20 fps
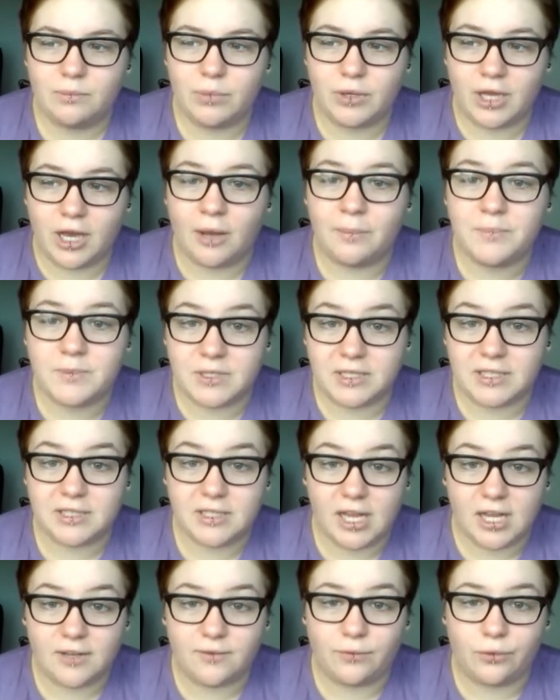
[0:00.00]
become
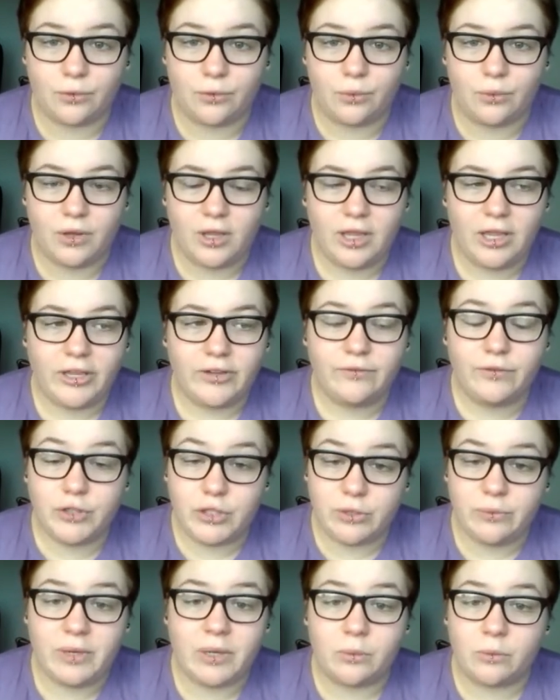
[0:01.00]
successful for
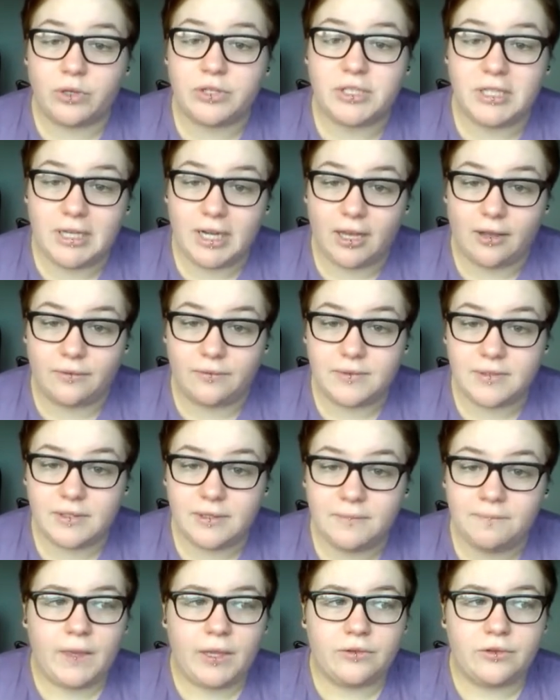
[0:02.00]
doing what she loves.